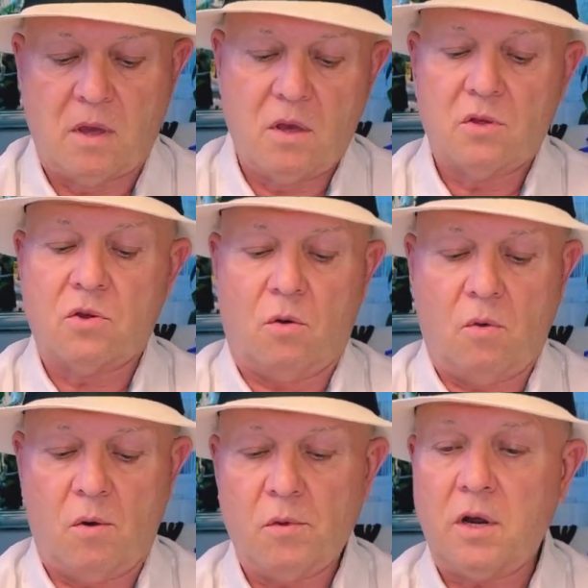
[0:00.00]
So
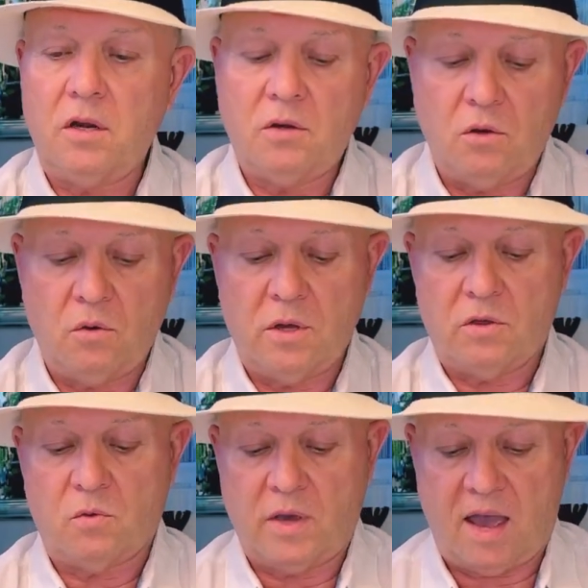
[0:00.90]
what we're going to do
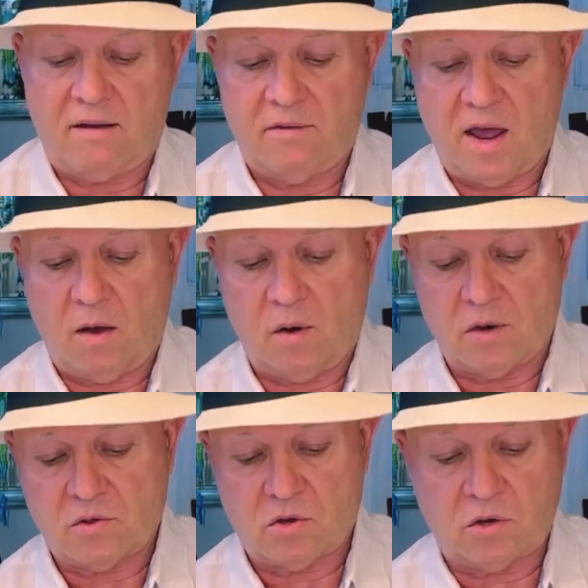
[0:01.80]
is we have now
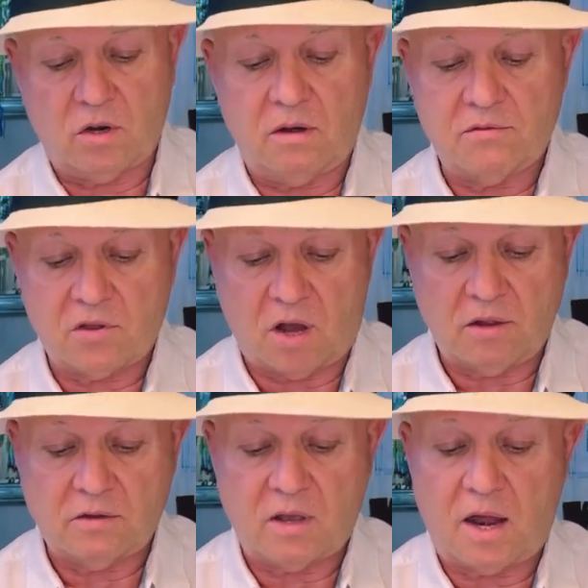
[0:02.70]
our circle of
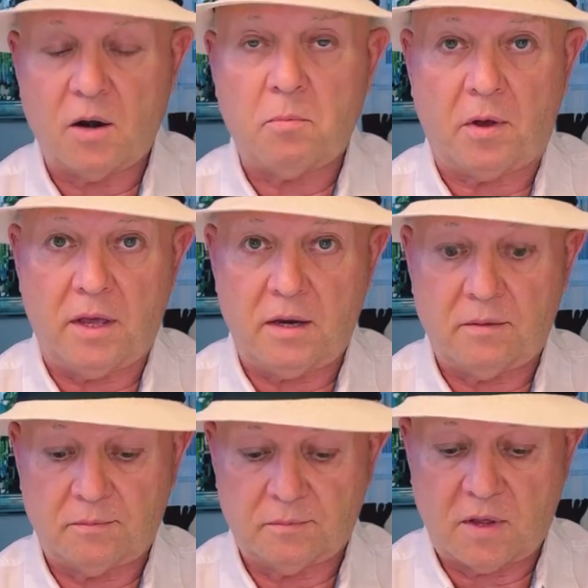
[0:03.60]
salt on our plate,
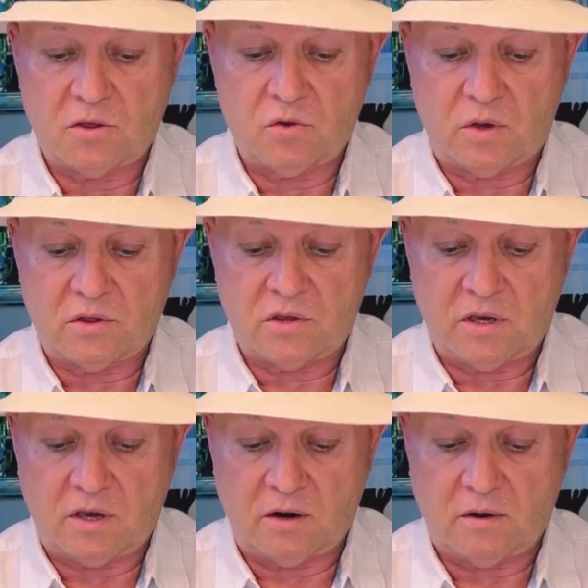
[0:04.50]
as you can
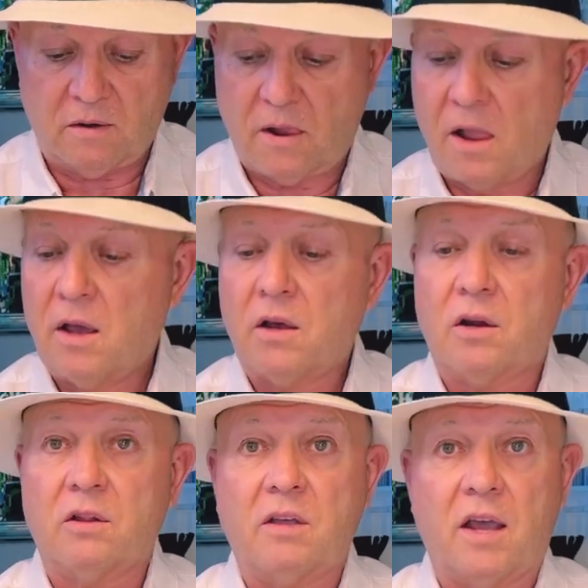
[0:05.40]
see here. I'm
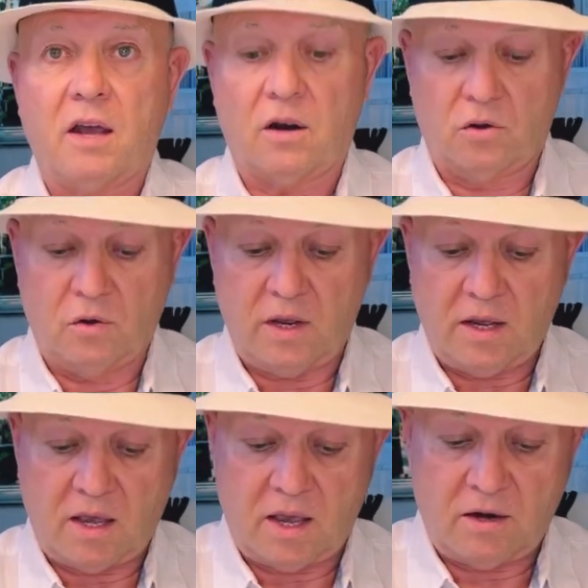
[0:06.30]
going to take our green
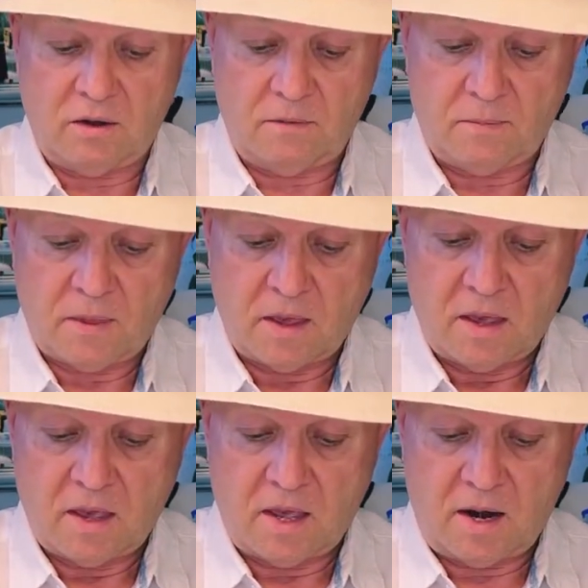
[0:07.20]
candle,
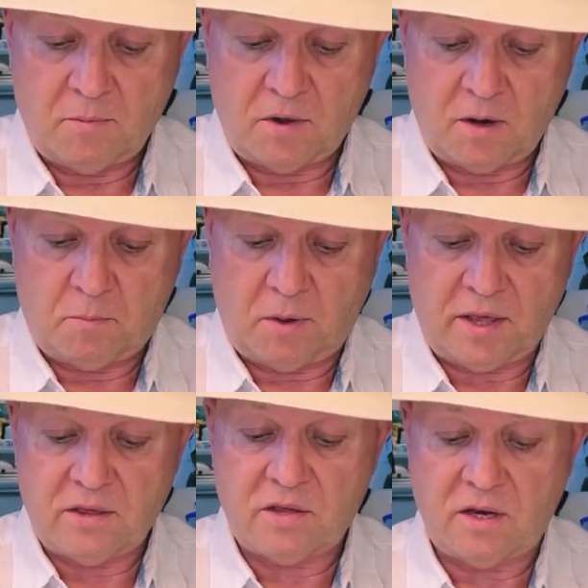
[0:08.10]
and I'm going to
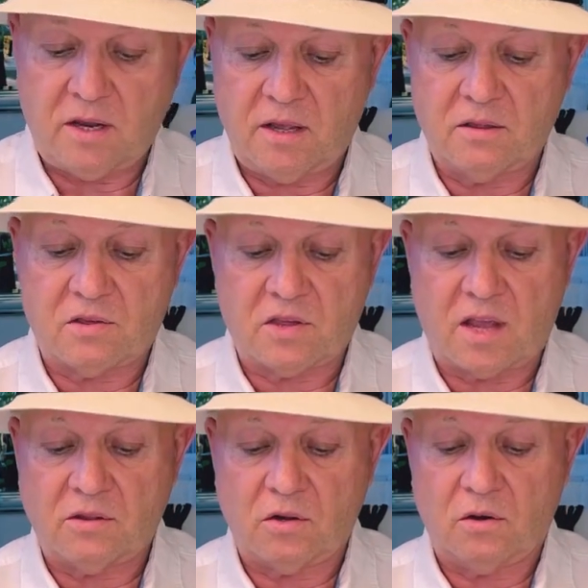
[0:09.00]
place it in the
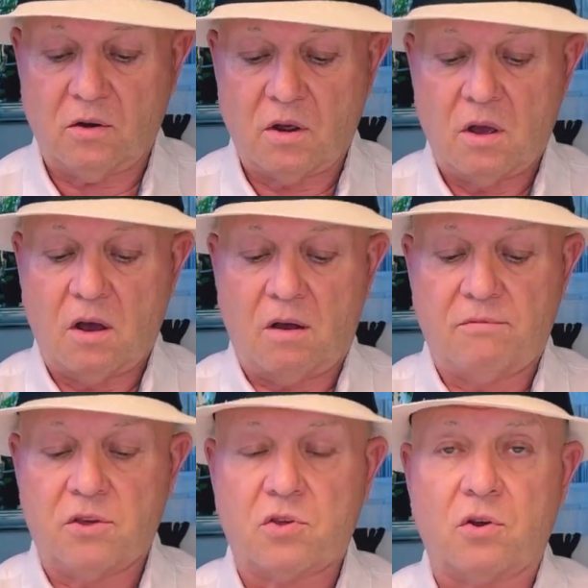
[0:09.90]
center
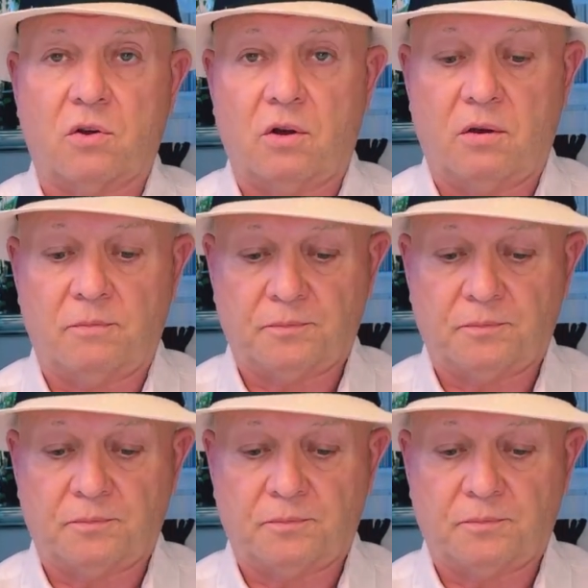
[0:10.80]
of the circle.